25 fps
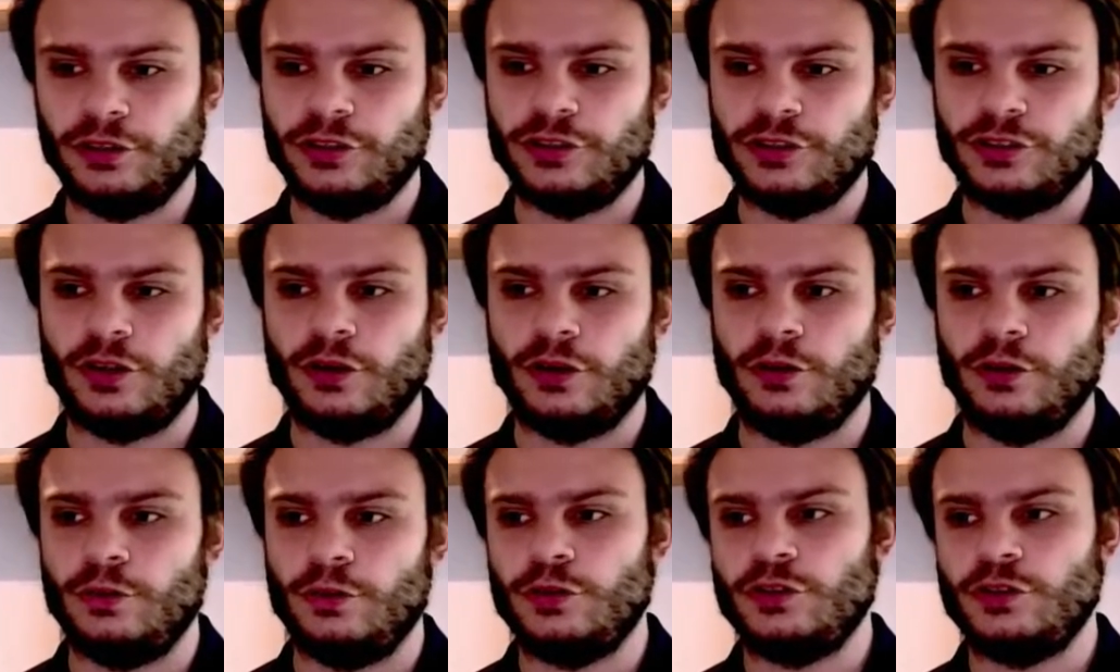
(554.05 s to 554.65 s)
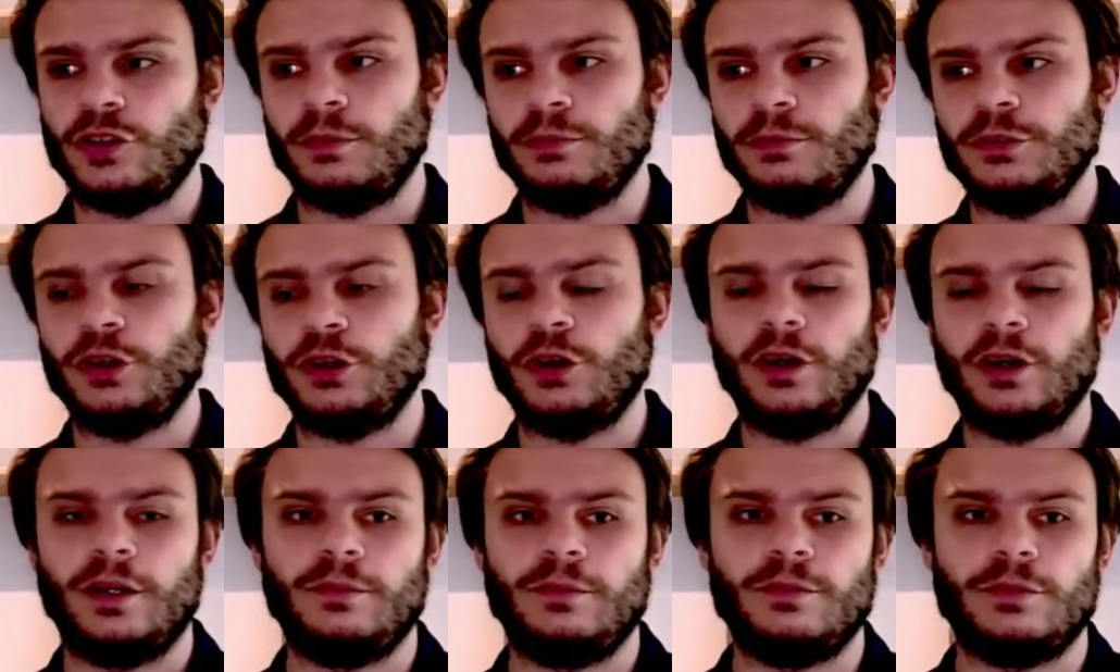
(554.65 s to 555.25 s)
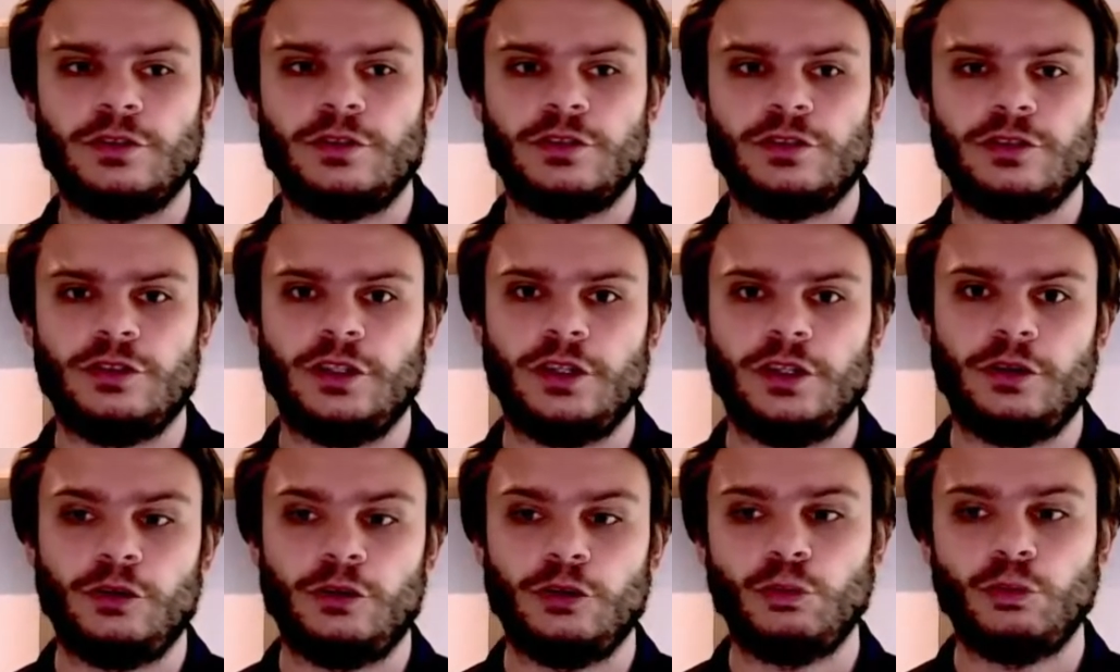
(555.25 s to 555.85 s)
So sometimes,
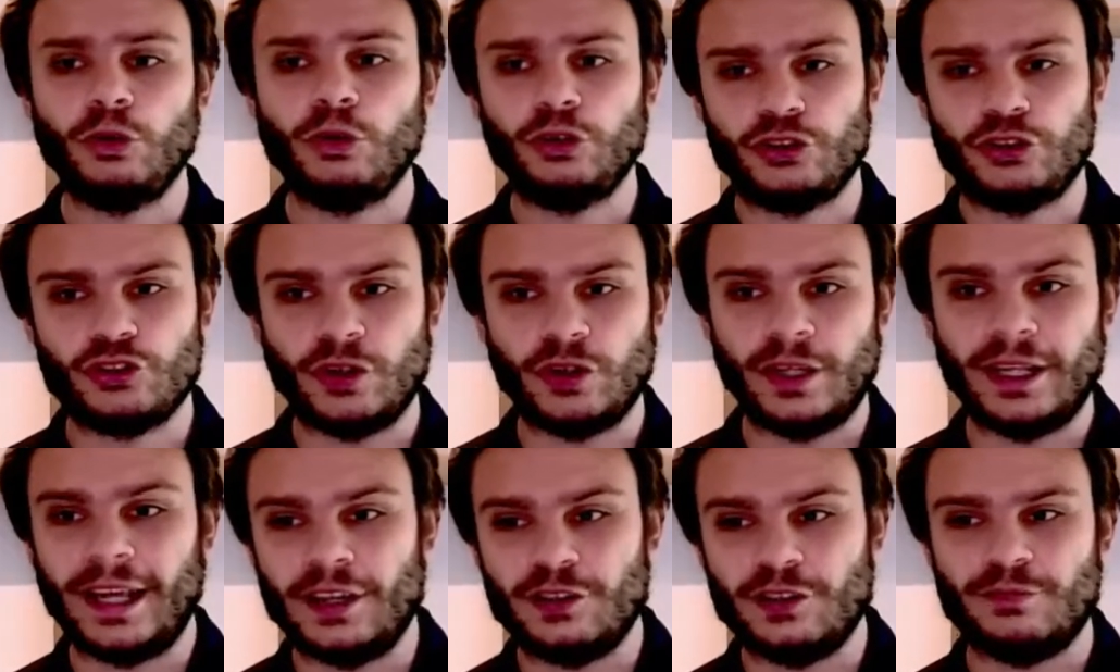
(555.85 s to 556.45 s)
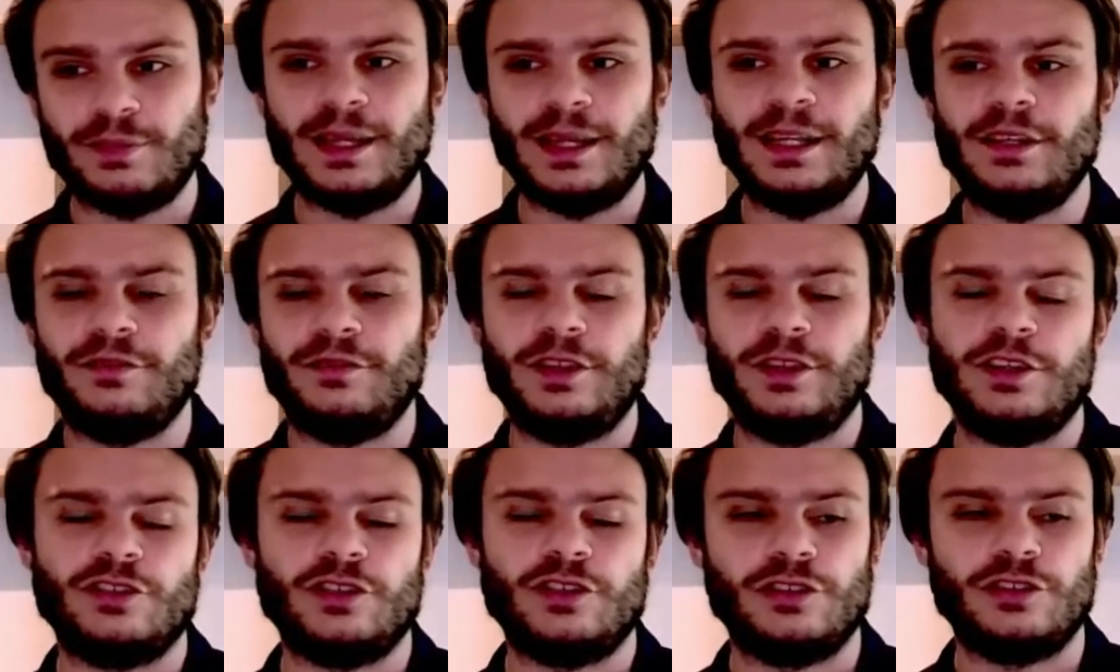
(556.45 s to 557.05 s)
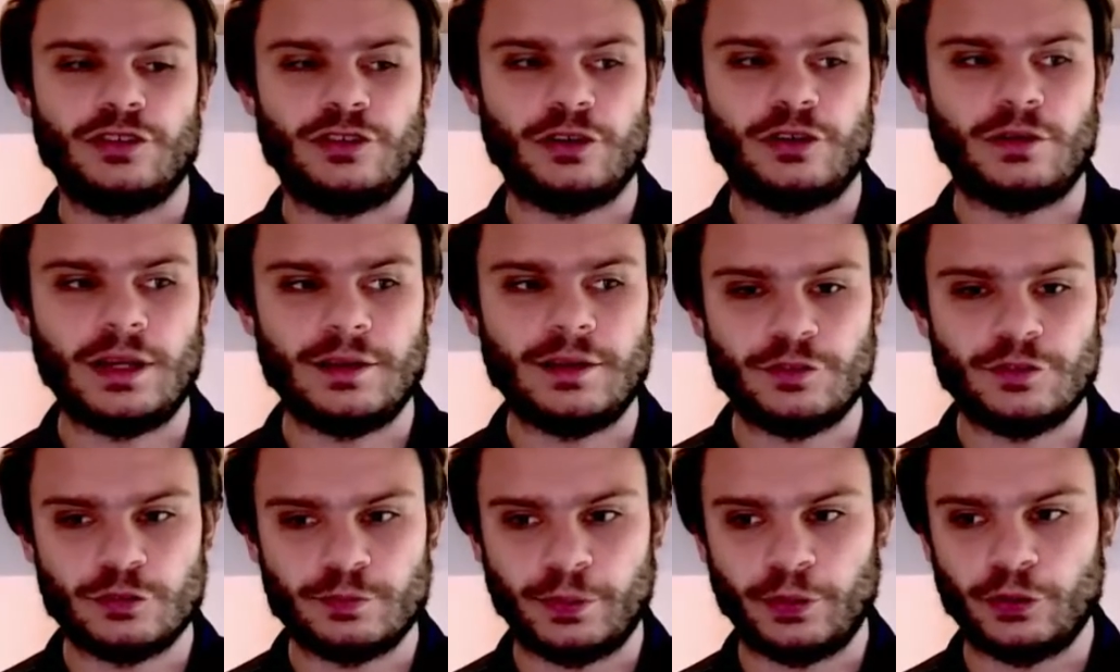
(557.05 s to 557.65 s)
you want to try and get as many of these into the
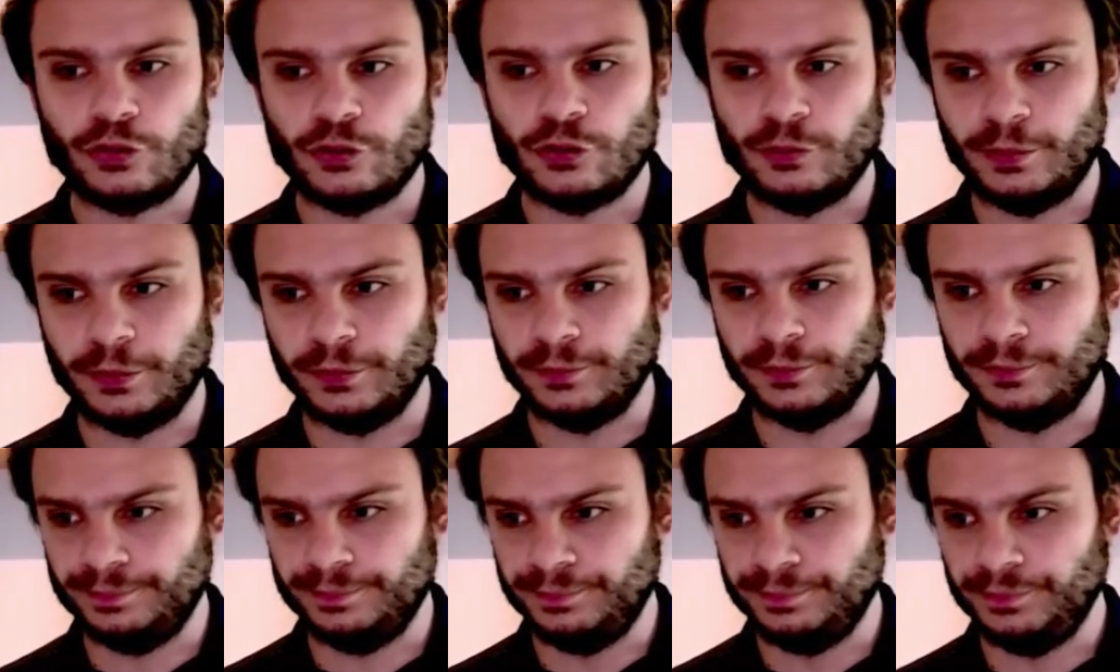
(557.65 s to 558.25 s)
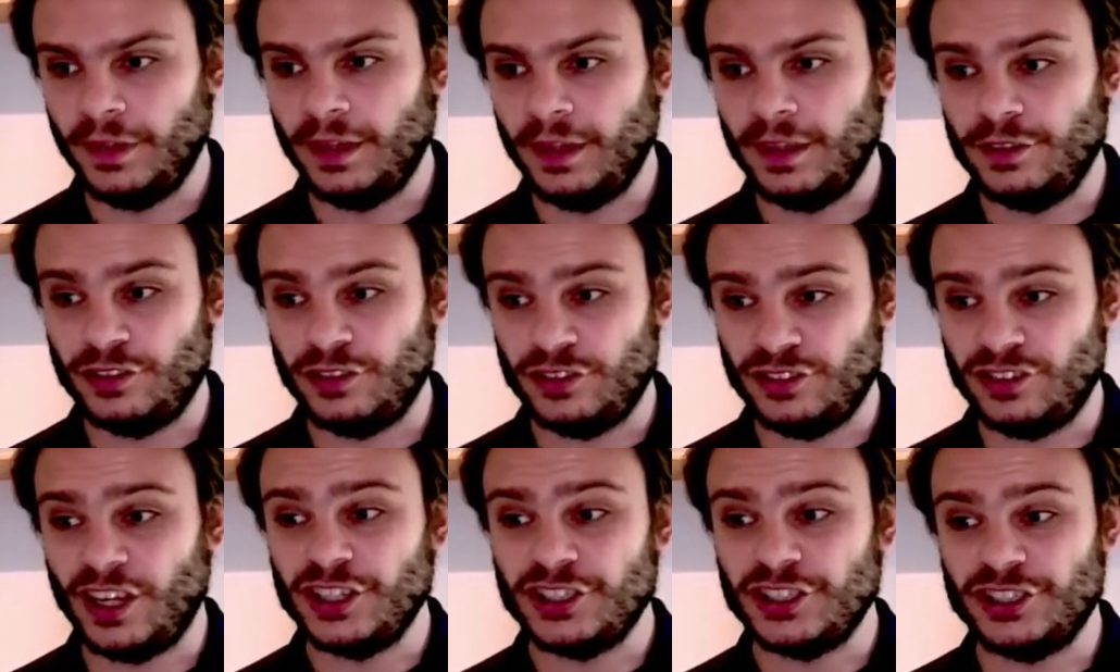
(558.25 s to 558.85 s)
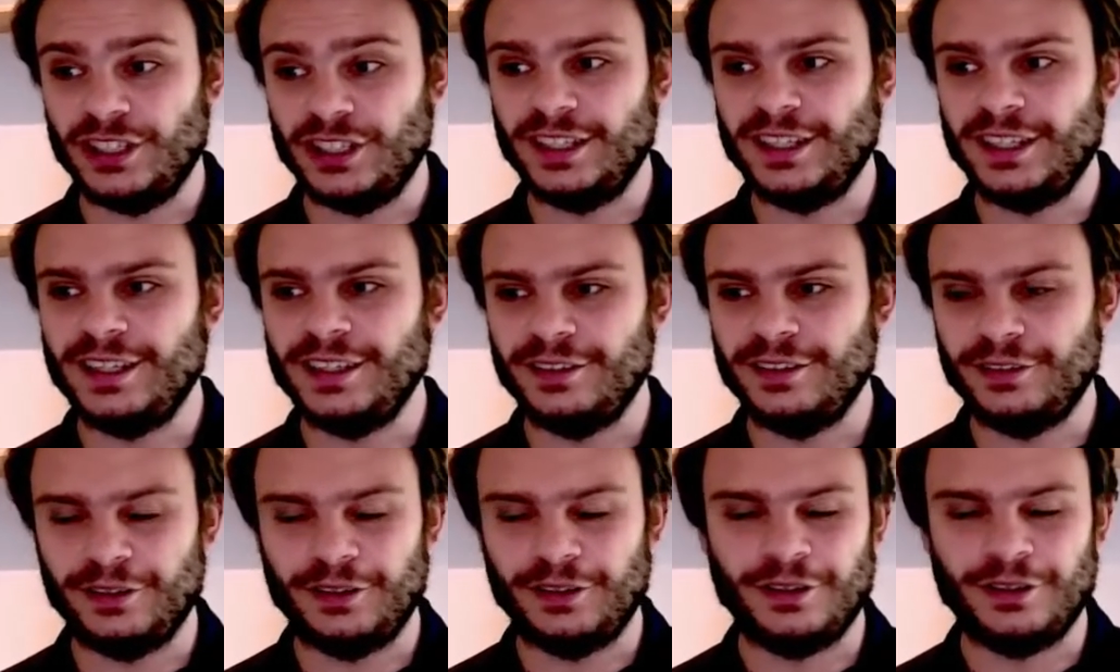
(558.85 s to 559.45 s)
grave as possible, is essentially
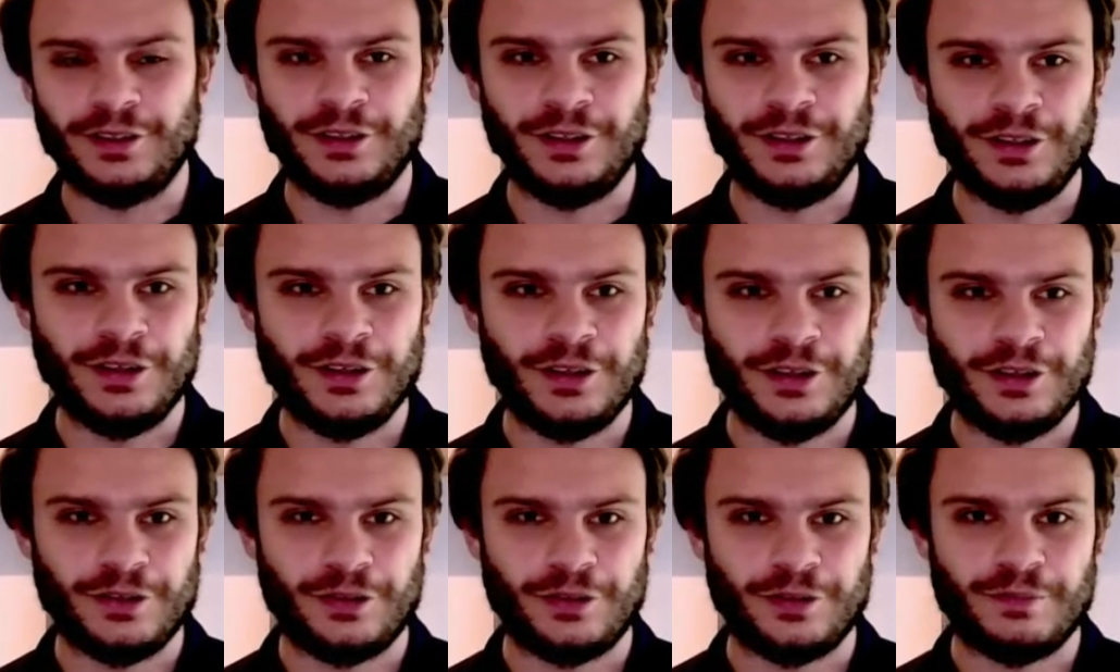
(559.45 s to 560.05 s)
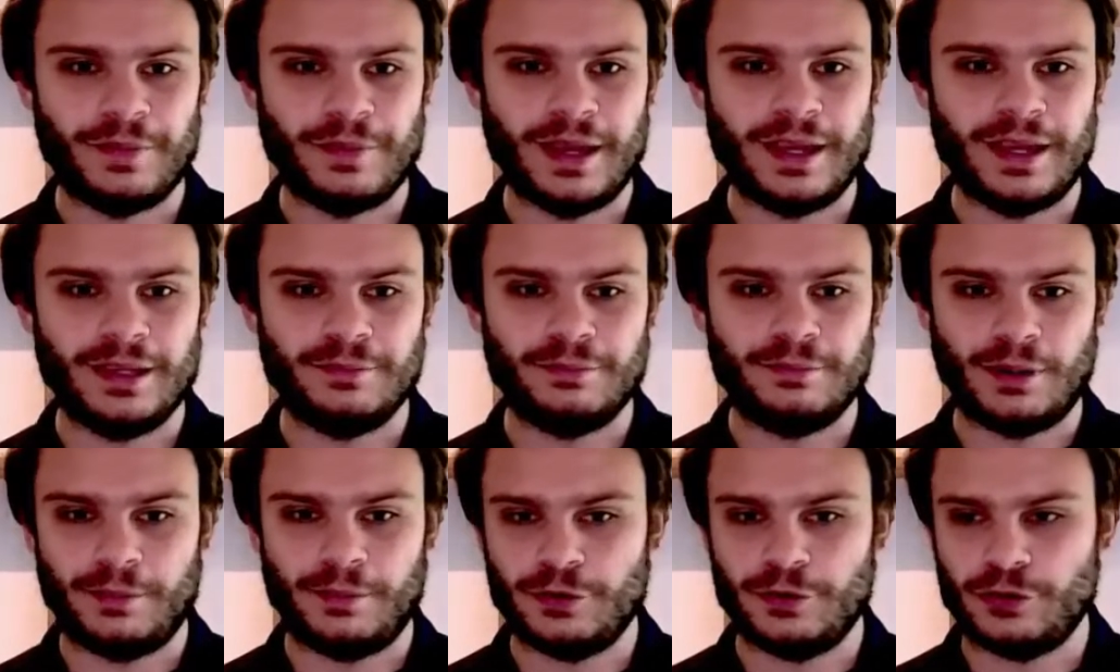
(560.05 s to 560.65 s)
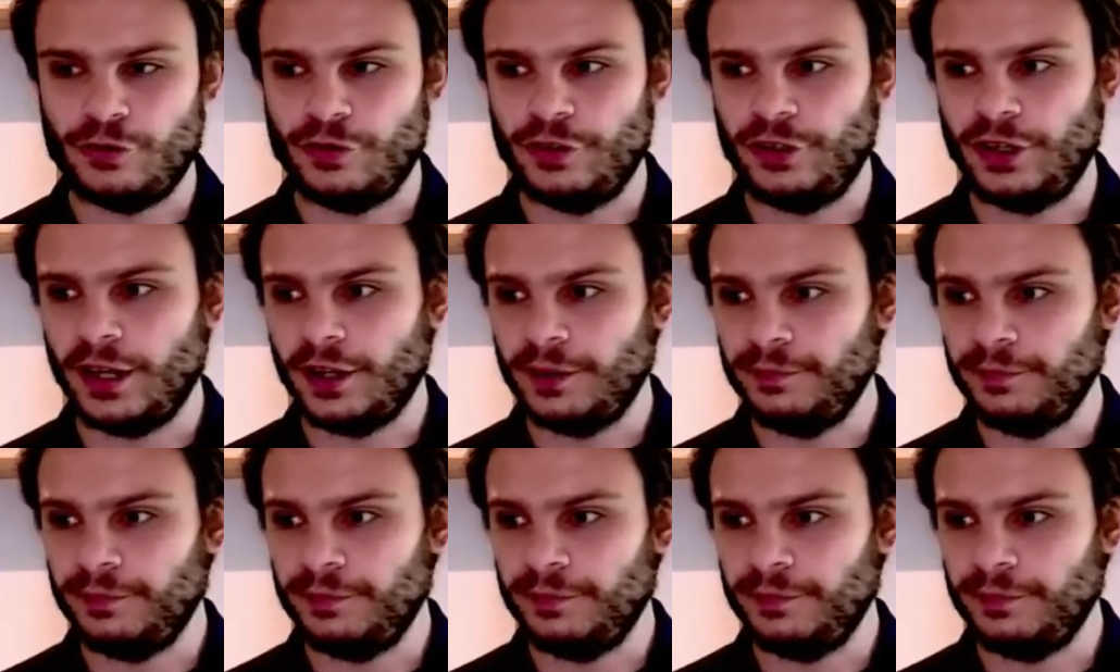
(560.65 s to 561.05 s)
the main premise of the deck.